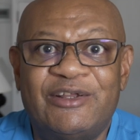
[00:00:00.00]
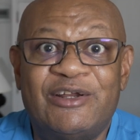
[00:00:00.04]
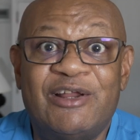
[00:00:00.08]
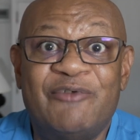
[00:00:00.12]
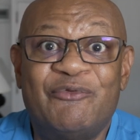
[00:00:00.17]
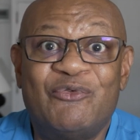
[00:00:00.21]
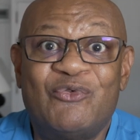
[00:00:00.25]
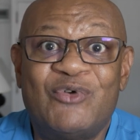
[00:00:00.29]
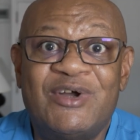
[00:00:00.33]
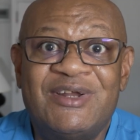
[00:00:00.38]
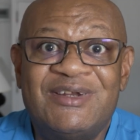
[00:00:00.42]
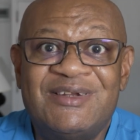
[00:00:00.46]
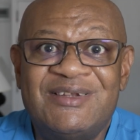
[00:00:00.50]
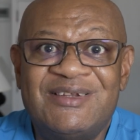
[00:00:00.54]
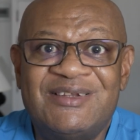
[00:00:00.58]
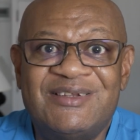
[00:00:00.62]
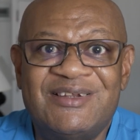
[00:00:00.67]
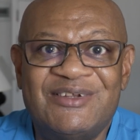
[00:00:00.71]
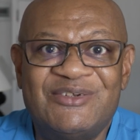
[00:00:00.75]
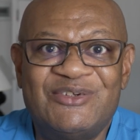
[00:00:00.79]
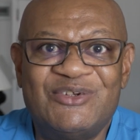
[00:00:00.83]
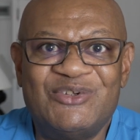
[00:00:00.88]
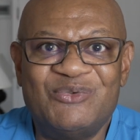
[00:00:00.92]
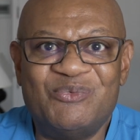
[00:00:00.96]
Hello everyone,
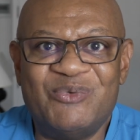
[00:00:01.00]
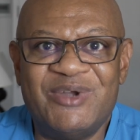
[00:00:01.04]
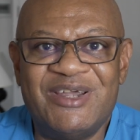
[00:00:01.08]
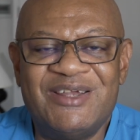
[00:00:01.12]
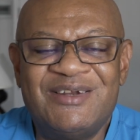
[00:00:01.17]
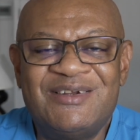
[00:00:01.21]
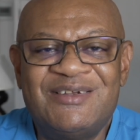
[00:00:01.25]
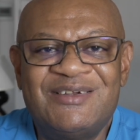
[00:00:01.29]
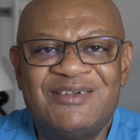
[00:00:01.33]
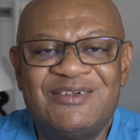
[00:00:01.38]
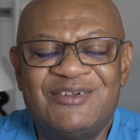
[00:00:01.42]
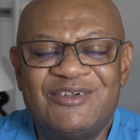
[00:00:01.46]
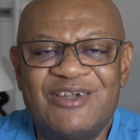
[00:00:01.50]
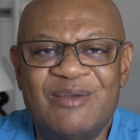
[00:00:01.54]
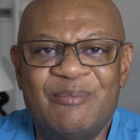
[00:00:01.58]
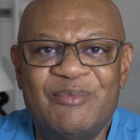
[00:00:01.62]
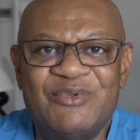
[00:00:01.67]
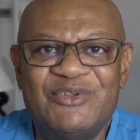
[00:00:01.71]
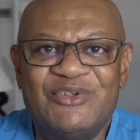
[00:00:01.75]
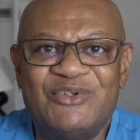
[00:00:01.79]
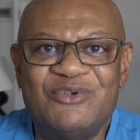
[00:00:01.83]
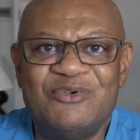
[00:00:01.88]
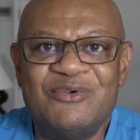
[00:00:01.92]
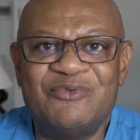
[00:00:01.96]
this is Wayne
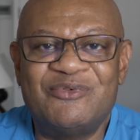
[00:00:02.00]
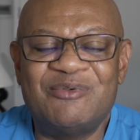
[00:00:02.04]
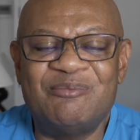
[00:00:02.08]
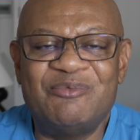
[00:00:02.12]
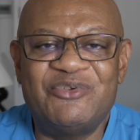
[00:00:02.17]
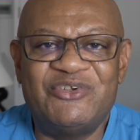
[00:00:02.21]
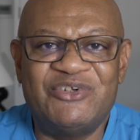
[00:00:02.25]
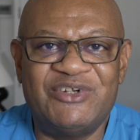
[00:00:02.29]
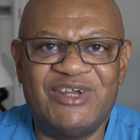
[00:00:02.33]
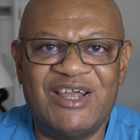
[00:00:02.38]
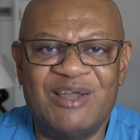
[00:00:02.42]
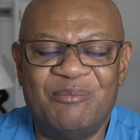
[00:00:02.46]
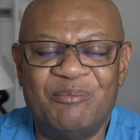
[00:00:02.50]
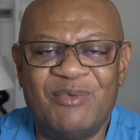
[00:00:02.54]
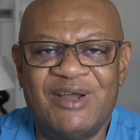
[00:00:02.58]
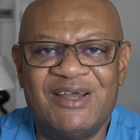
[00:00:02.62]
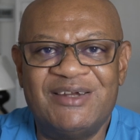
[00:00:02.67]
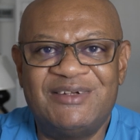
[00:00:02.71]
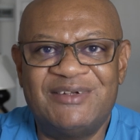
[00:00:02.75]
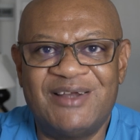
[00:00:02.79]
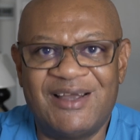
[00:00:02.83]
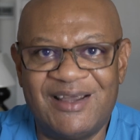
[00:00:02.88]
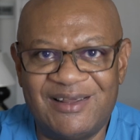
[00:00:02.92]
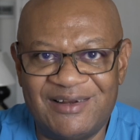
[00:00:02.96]
coming to you from Chiang
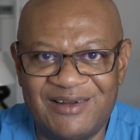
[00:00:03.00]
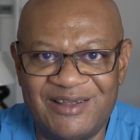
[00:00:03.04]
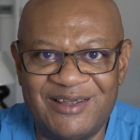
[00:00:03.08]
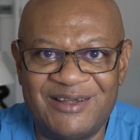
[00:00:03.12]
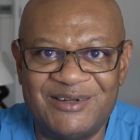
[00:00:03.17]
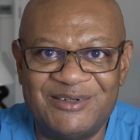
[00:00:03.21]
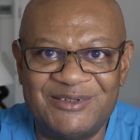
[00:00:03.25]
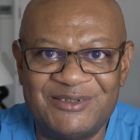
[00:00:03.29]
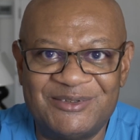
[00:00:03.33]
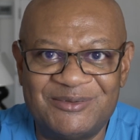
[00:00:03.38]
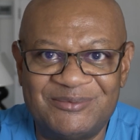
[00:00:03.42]
Mai, Thailand.